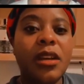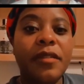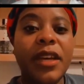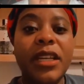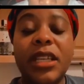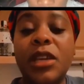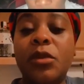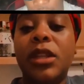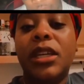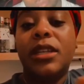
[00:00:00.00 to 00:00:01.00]
as
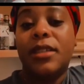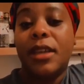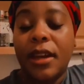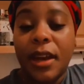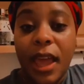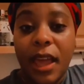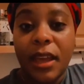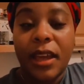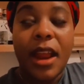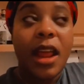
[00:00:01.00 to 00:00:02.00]
equally as they can hate.
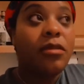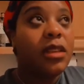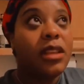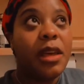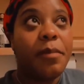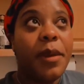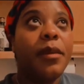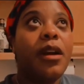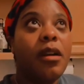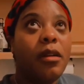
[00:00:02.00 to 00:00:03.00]
And I don't think that people
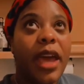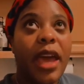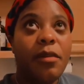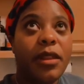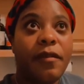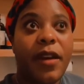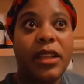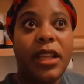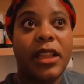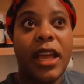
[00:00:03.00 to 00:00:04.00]
are okay with the fact
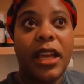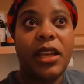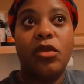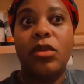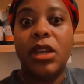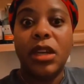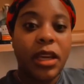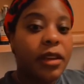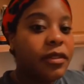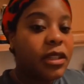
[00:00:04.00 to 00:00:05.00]
that, like, you can
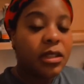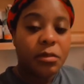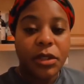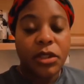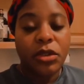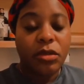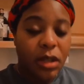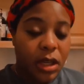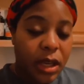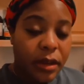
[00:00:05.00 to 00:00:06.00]
give just as much as you can
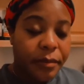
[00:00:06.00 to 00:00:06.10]
get.